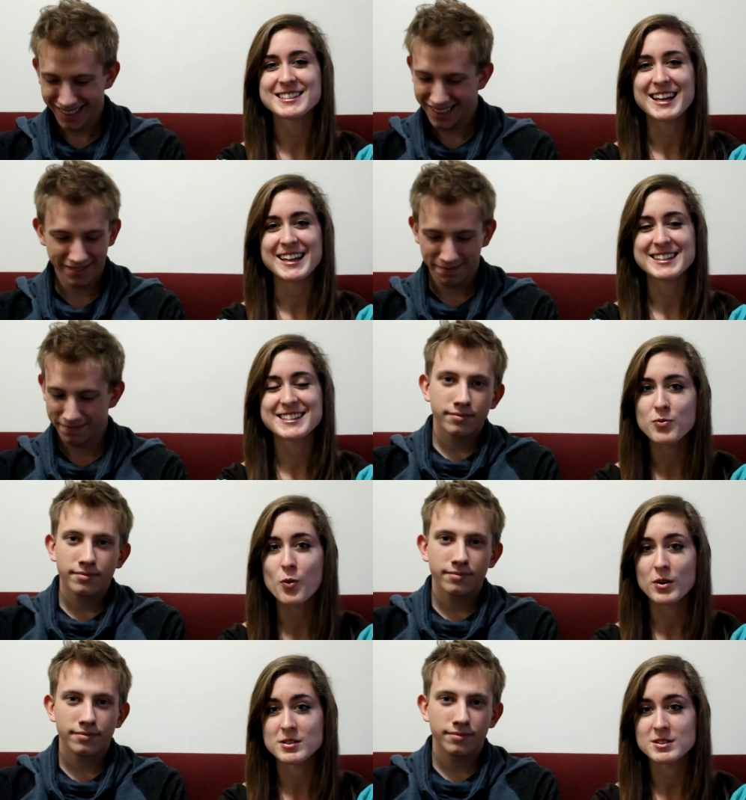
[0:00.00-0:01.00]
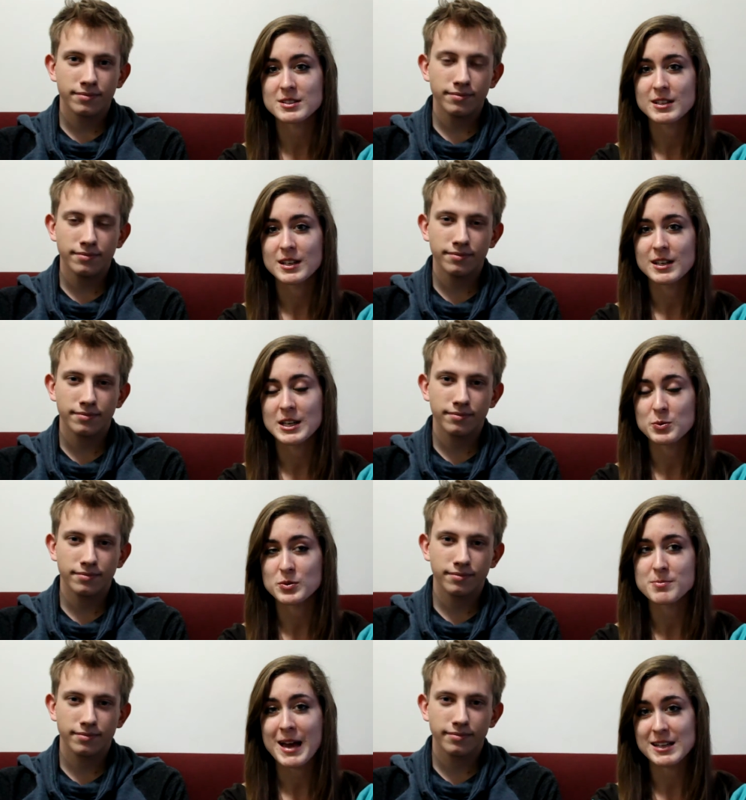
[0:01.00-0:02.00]
Speaker 1: states force
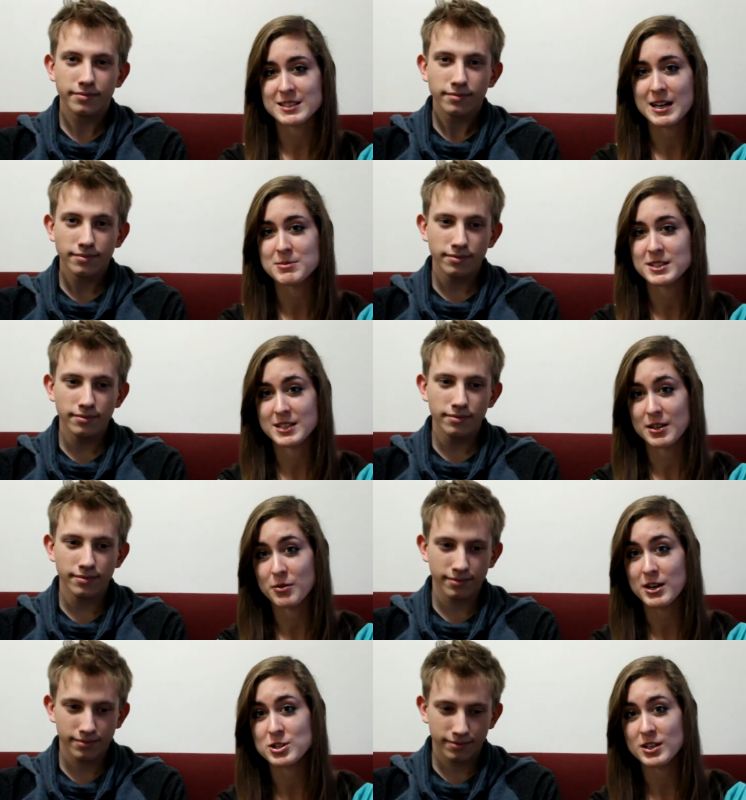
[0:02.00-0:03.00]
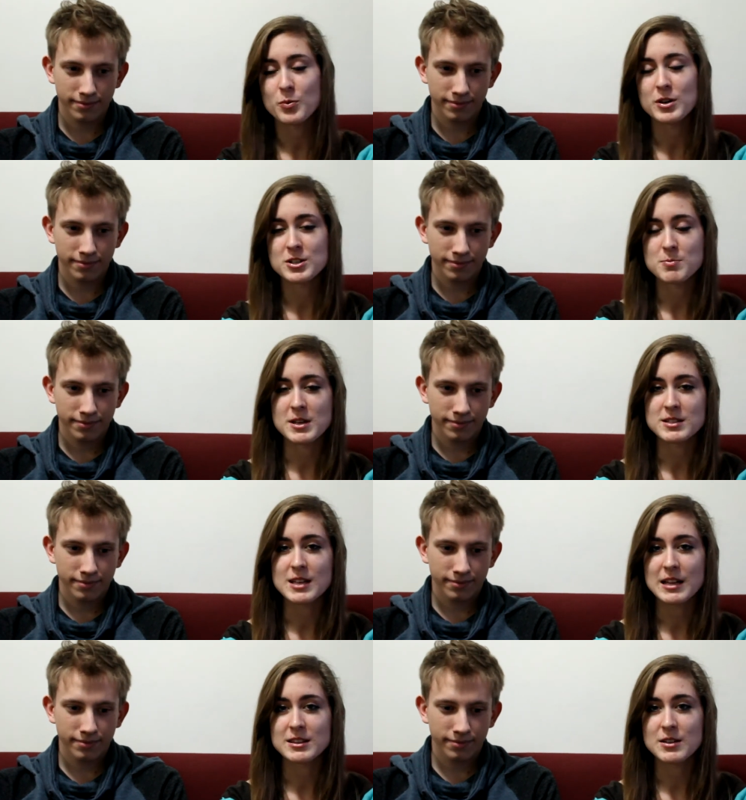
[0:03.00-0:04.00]
equals mass times acceleration, which means
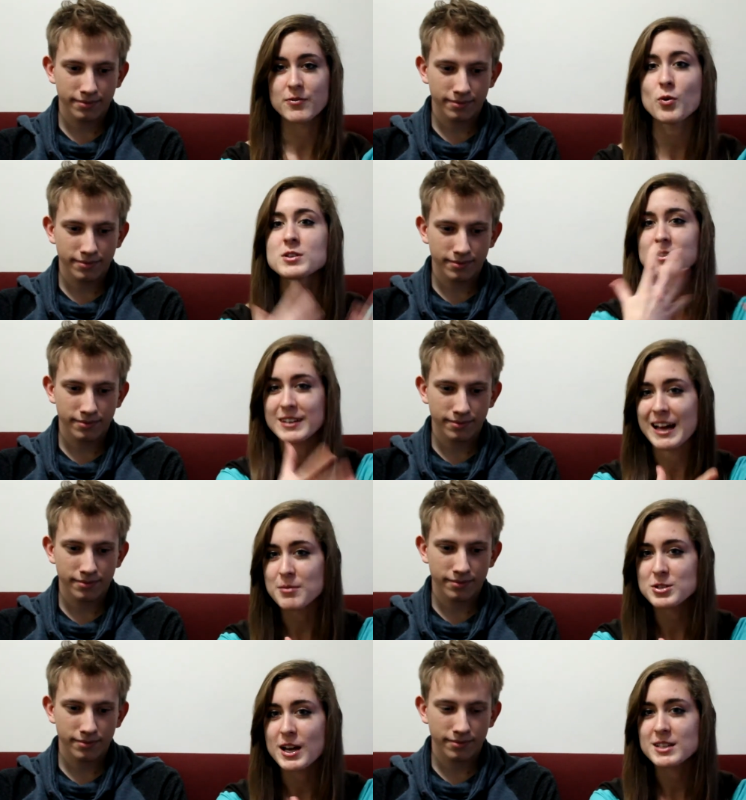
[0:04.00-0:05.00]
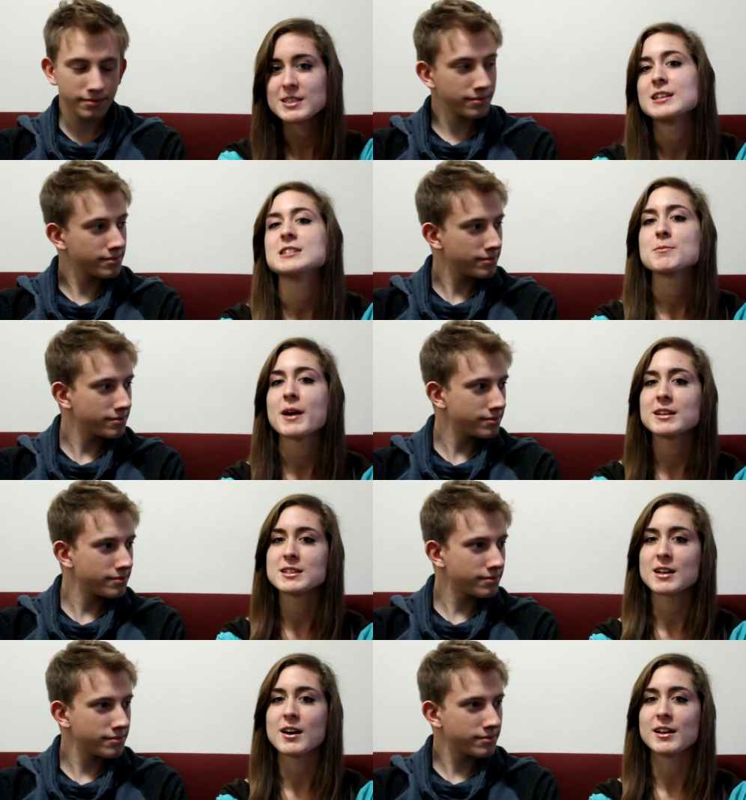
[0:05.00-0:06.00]
that the force of an object is
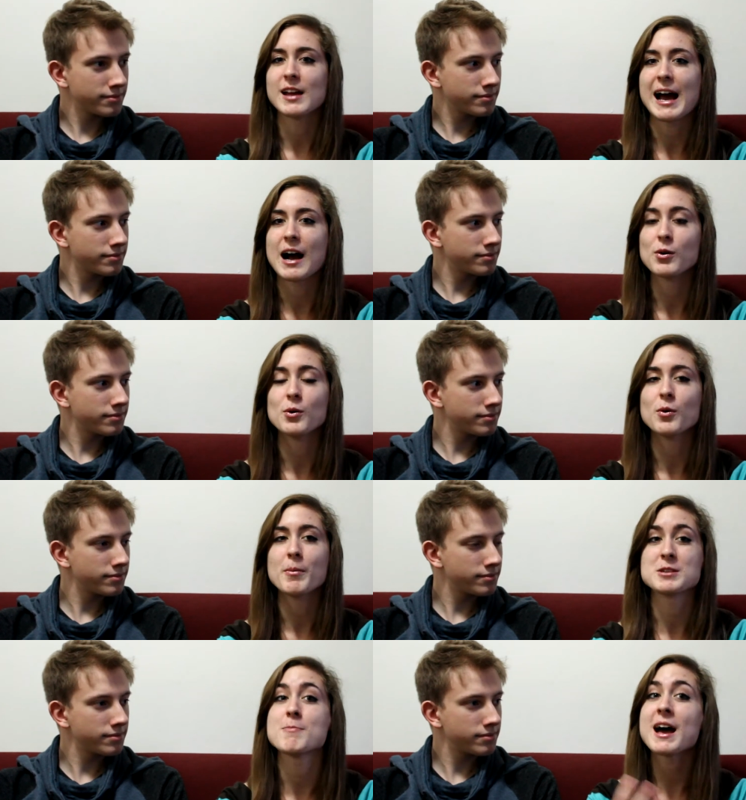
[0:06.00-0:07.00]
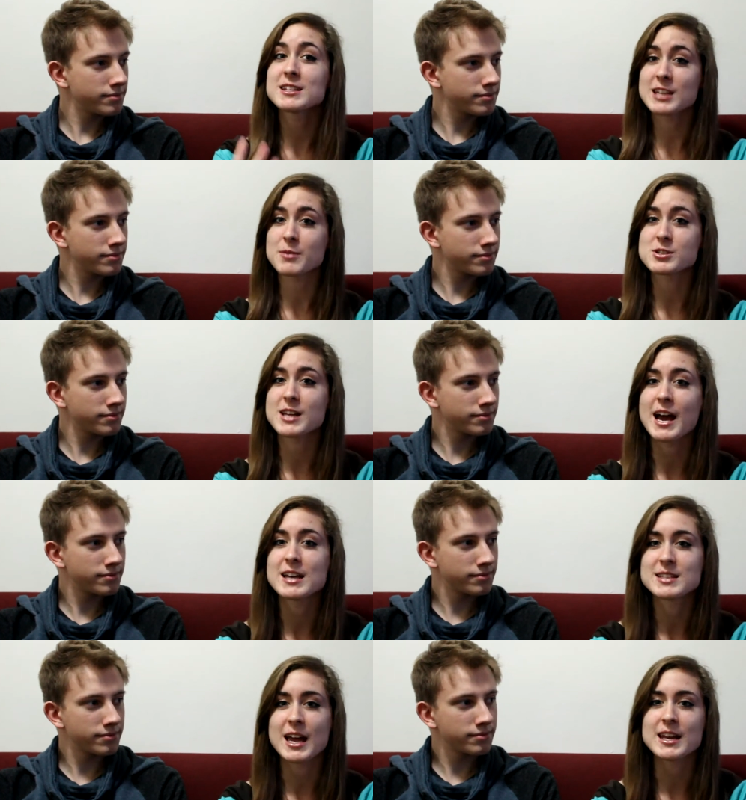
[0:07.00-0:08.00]
dependent on how much mass the object
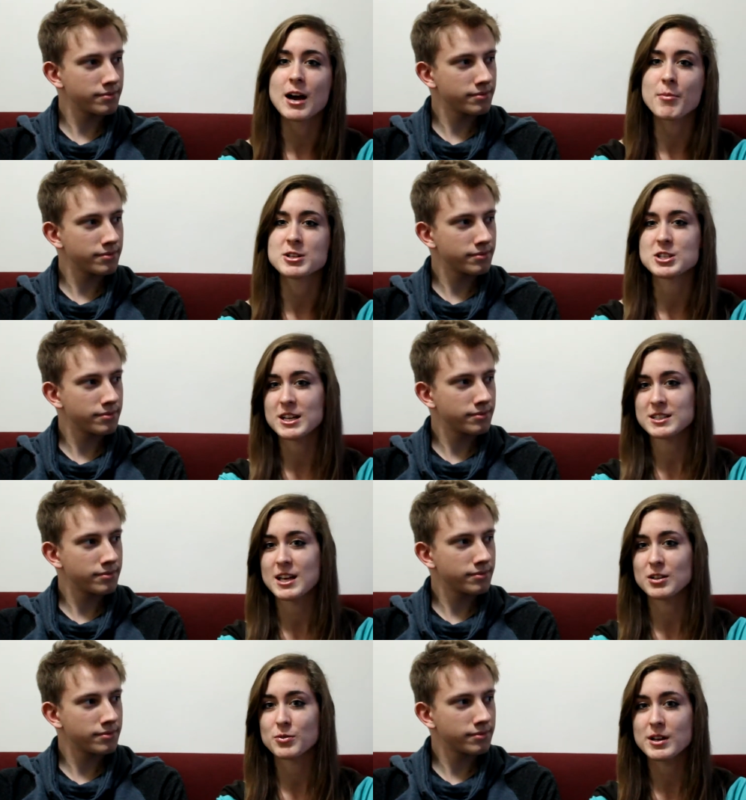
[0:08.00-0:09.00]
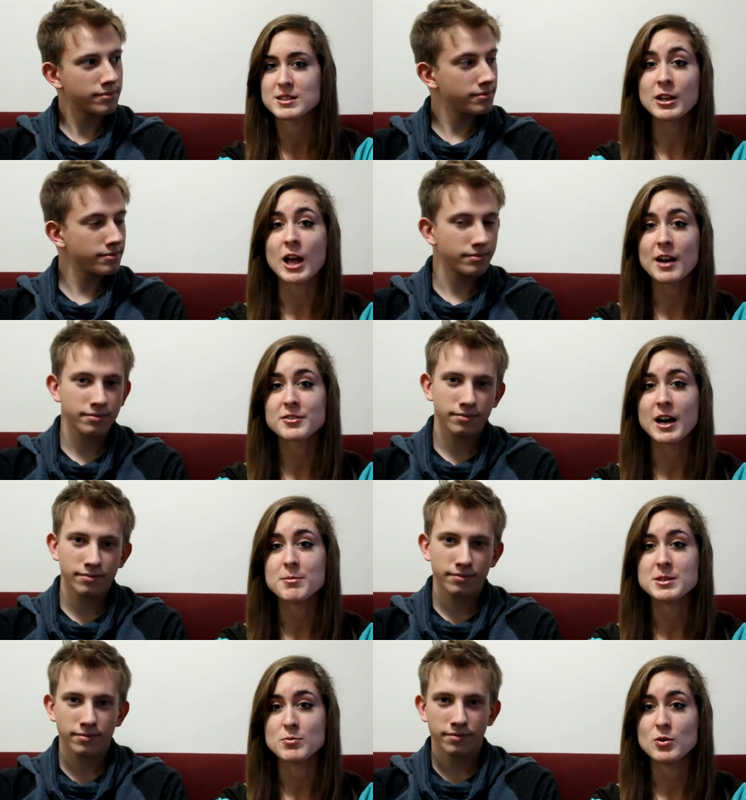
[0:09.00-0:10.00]
has and how much it accelerates. A lot of
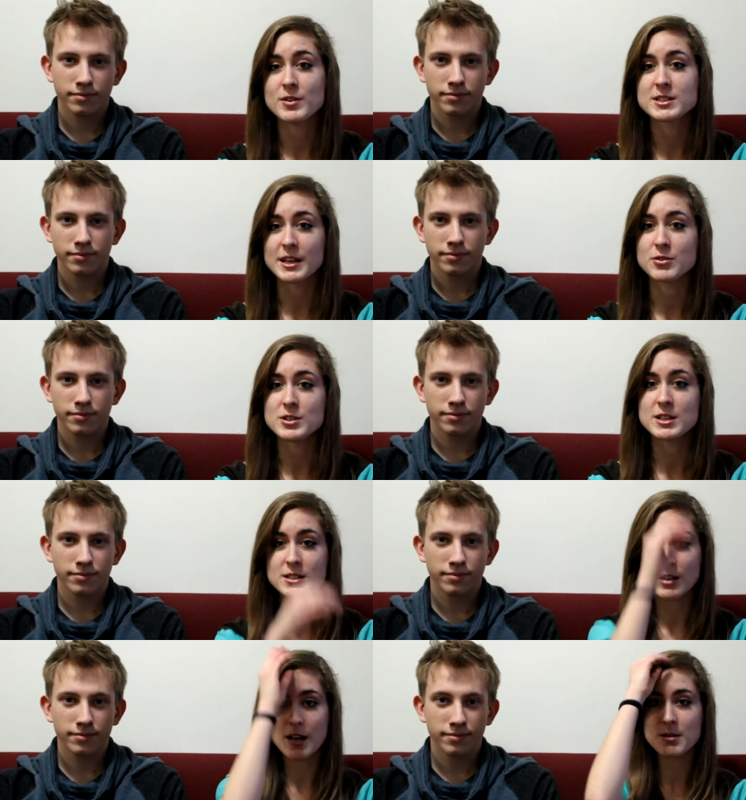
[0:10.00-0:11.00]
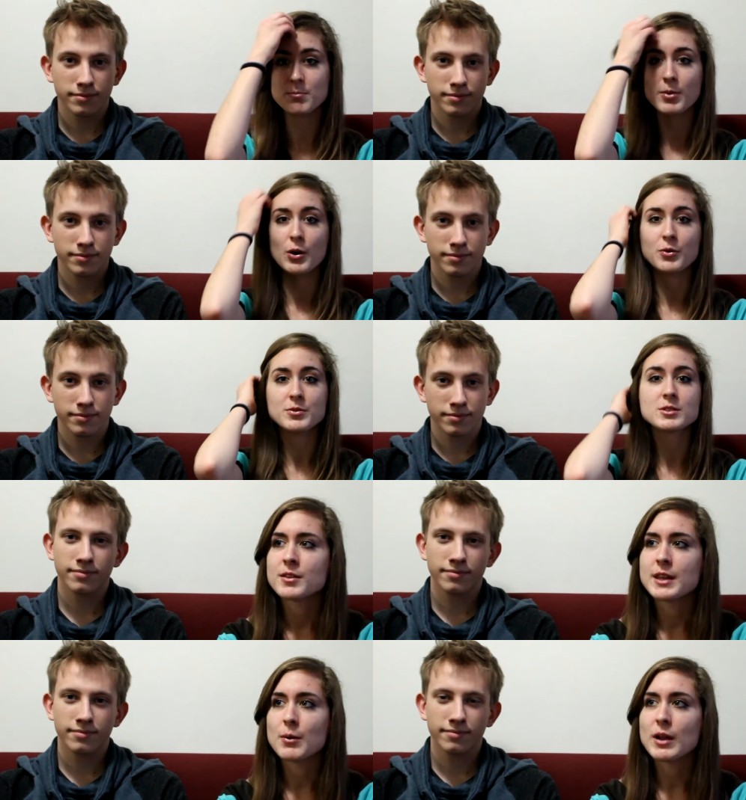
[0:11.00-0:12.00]
times in movies, like you see this a lot in Bones,
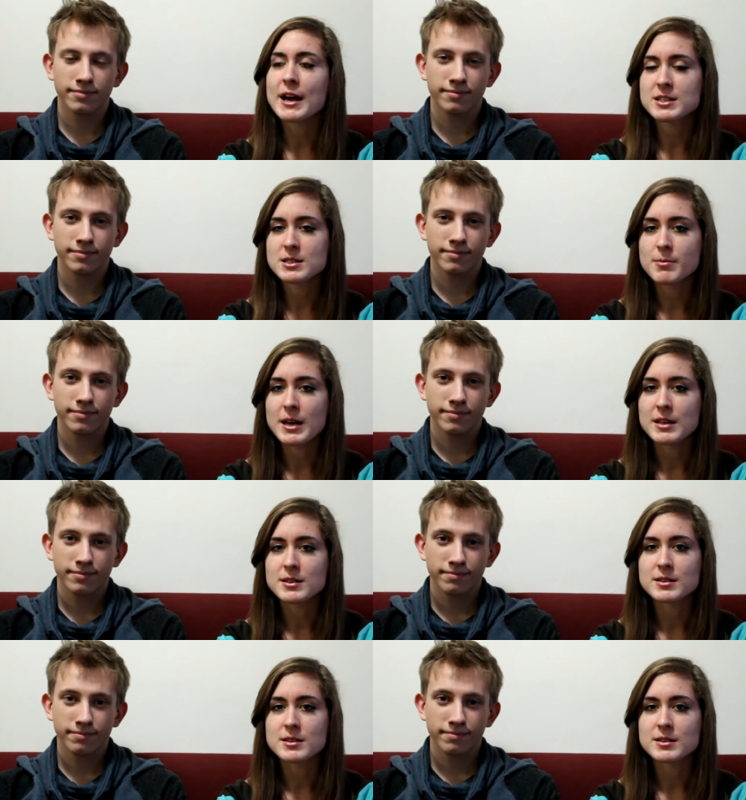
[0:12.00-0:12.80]
they will estimate